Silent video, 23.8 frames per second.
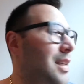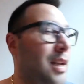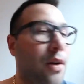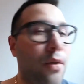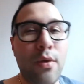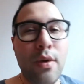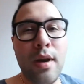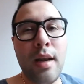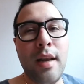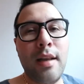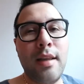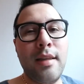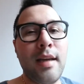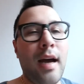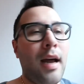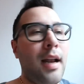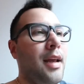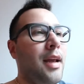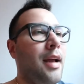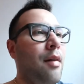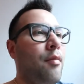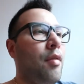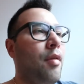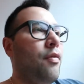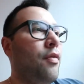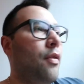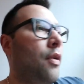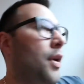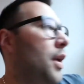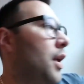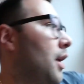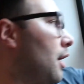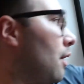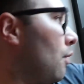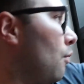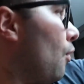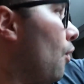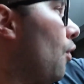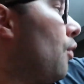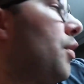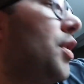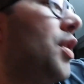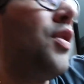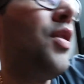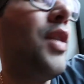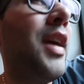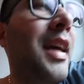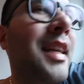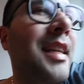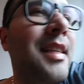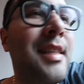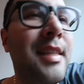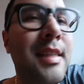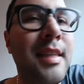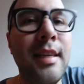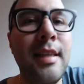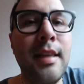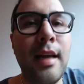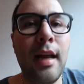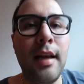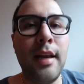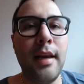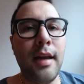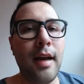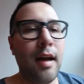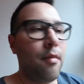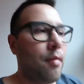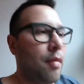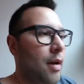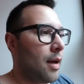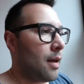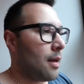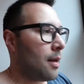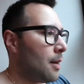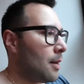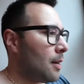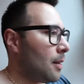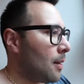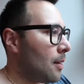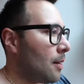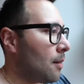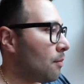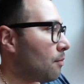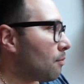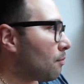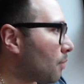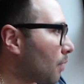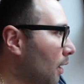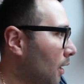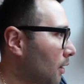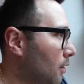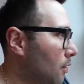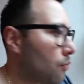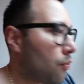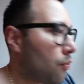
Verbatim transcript: really Darling Harbour from here. Well, you can see Darling Harbour, but